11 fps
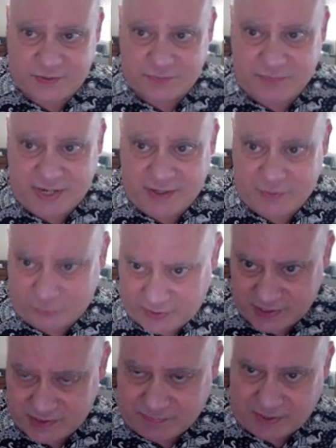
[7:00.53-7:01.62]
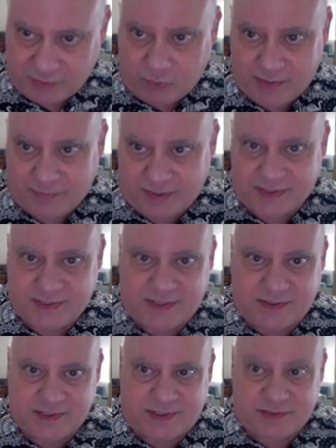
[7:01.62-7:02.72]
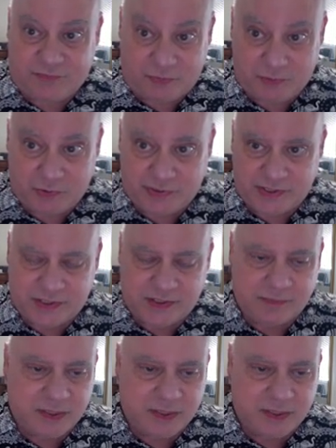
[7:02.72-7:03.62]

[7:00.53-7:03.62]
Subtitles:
made and released by white blood cells, cells of your immune system.